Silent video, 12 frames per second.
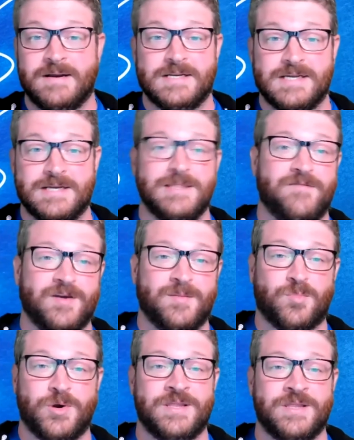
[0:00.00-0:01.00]
It is a living,
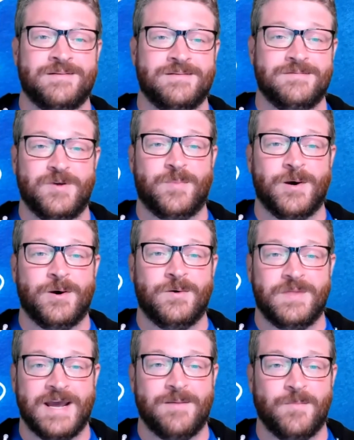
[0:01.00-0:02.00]
breathing repo
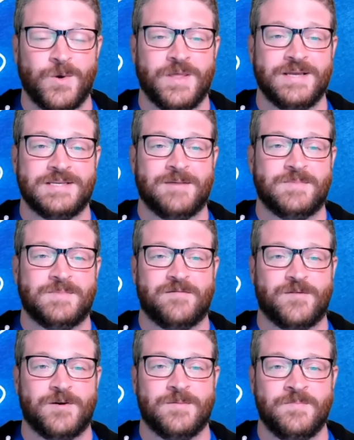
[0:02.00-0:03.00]
that I am willing to update
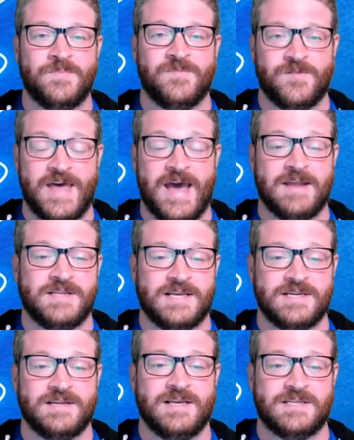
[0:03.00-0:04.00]
for that. So
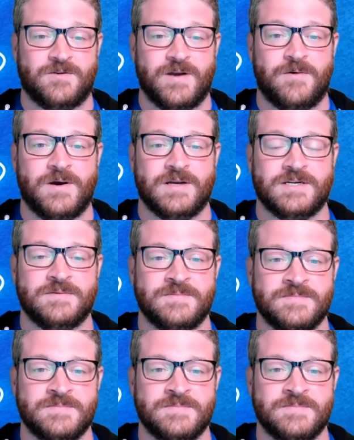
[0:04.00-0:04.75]
that's a great question.